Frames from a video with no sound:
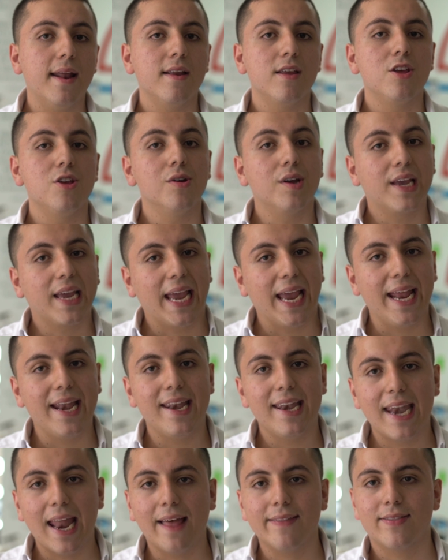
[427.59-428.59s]
but you
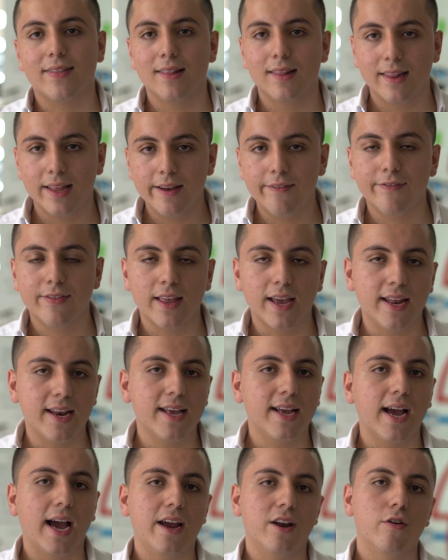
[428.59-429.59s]
cannot
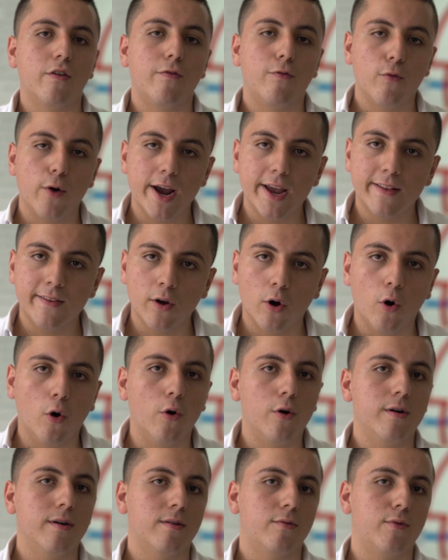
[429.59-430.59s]
lift any kind of weight
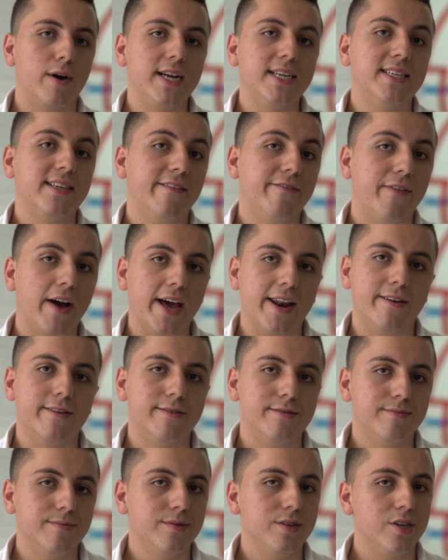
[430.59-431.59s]
or raise a
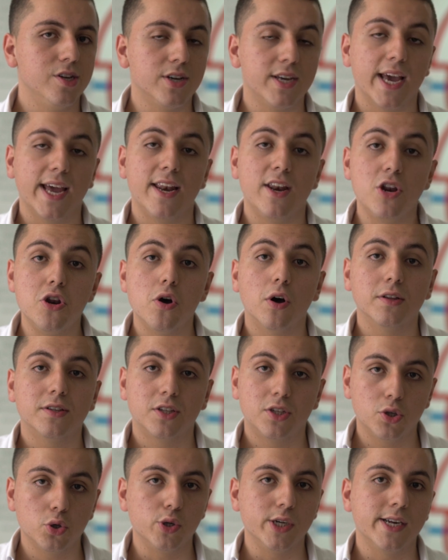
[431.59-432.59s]
banner. You
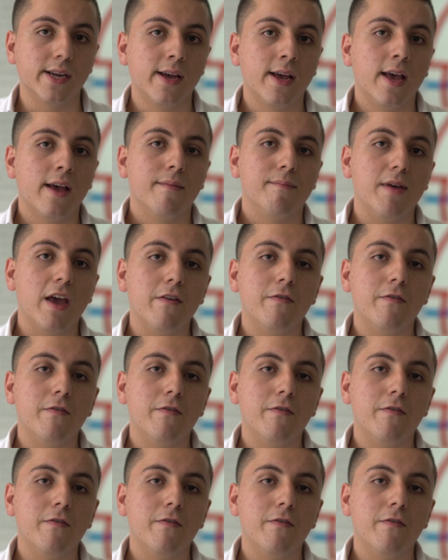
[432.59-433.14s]
cannot do it.